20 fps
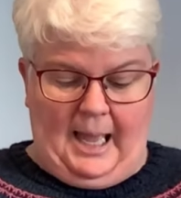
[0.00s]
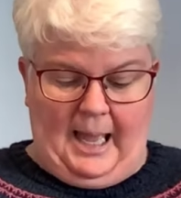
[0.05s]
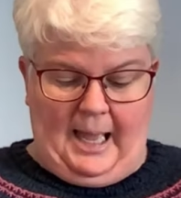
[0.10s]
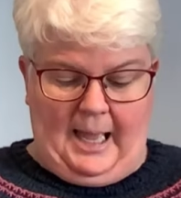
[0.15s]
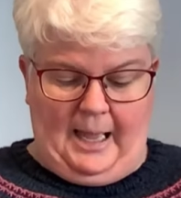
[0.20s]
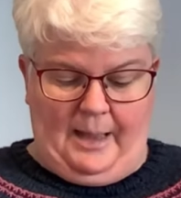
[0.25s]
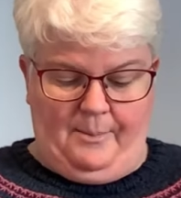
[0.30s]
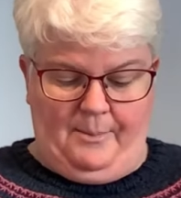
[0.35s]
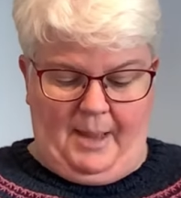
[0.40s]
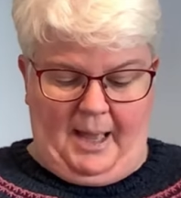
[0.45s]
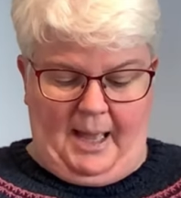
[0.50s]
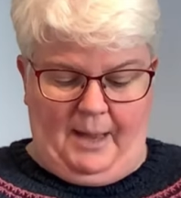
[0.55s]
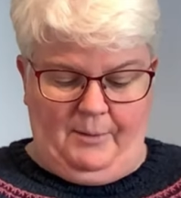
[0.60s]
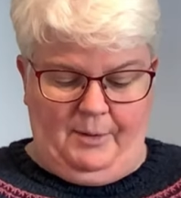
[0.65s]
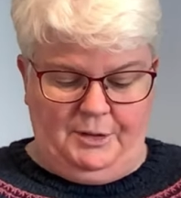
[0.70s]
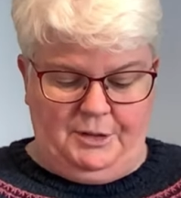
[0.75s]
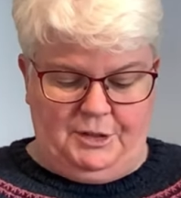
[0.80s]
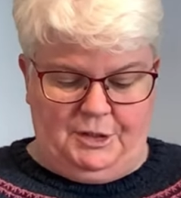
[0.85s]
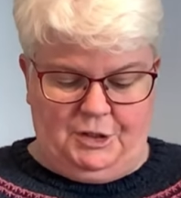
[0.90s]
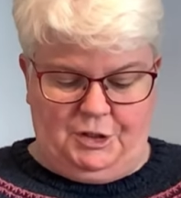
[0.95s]
I
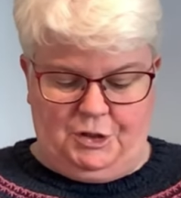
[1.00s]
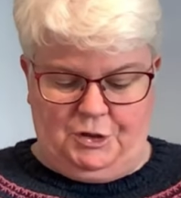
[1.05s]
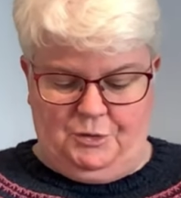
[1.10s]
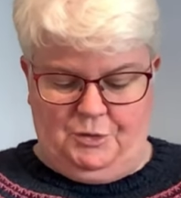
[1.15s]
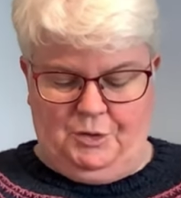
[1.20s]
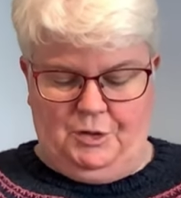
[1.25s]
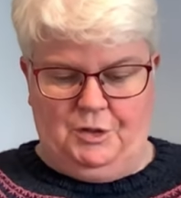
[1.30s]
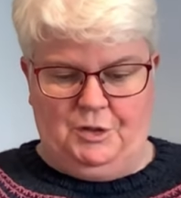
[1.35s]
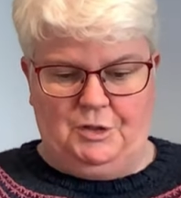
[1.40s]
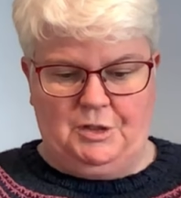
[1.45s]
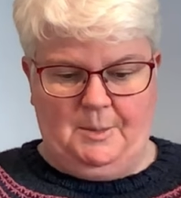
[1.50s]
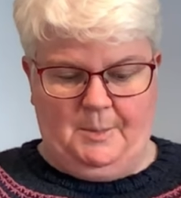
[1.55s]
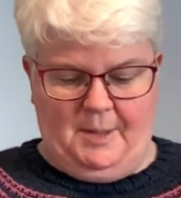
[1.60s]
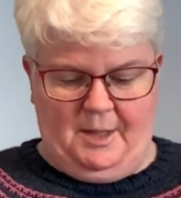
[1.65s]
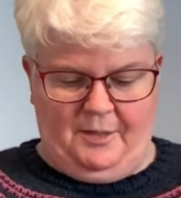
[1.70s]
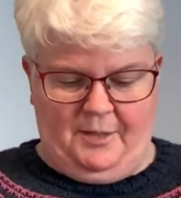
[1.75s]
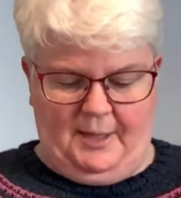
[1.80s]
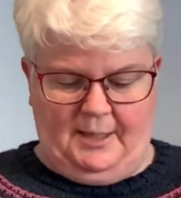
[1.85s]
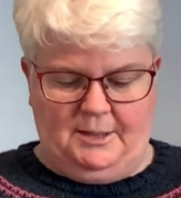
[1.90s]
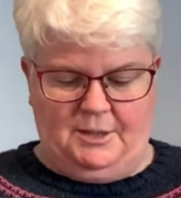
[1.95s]
wanted to show you some of
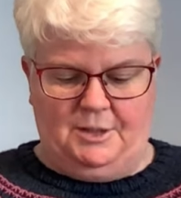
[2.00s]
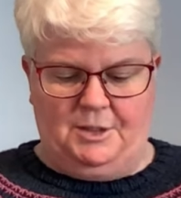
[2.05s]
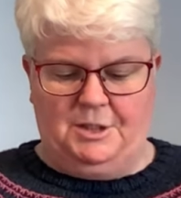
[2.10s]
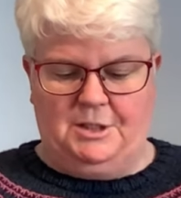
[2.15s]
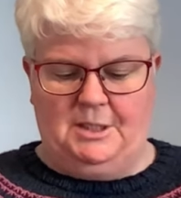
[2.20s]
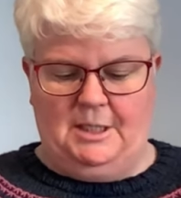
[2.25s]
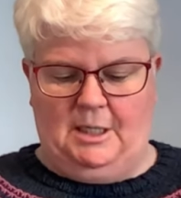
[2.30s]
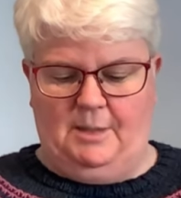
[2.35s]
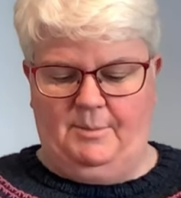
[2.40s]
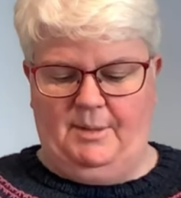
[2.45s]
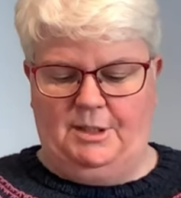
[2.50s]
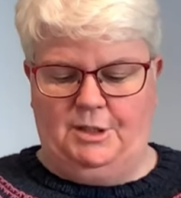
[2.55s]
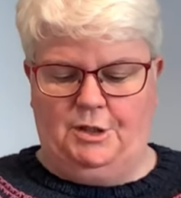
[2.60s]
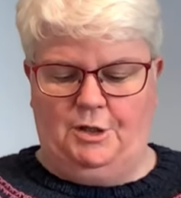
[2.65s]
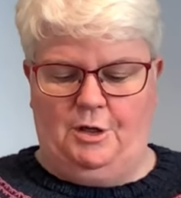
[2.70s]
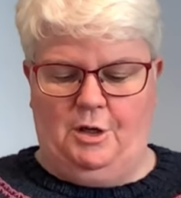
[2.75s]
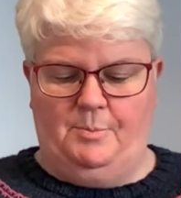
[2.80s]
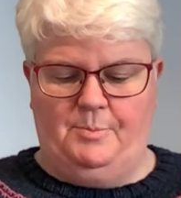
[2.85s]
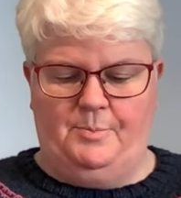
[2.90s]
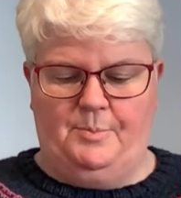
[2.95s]
the things that are still in my
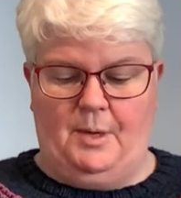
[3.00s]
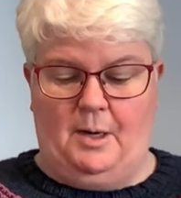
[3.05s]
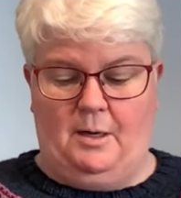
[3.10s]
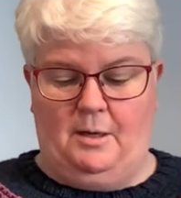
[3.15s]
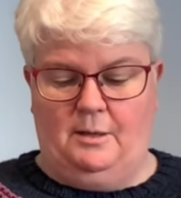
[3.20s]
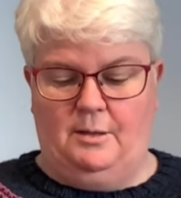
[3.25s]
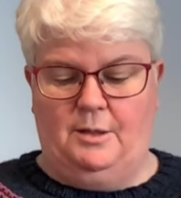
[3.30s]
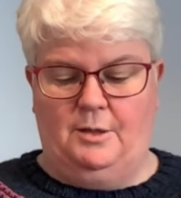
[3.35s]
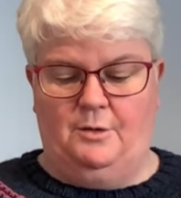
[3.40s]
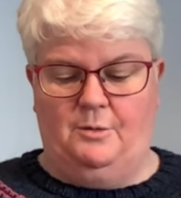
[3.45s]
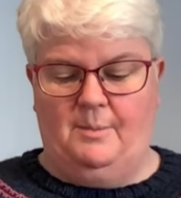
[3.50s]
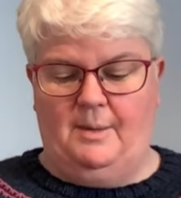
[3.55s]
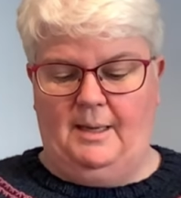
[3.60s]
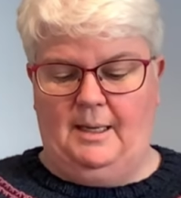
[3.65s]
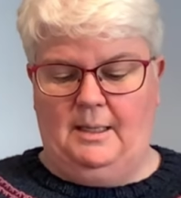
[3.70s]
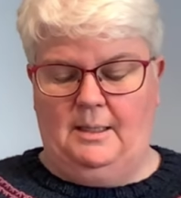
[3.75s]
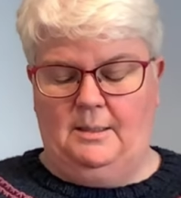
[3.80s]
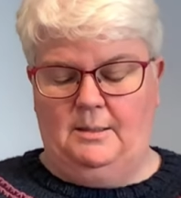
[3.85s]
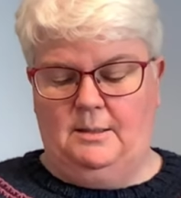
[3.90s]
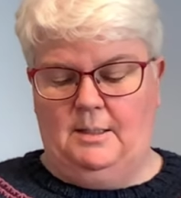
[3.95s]
shop, or, you know,
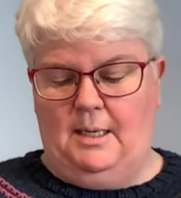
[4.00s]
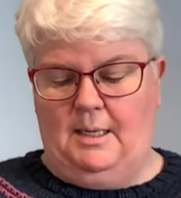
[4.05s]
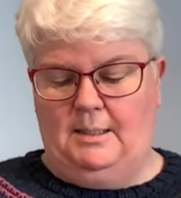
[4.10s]
my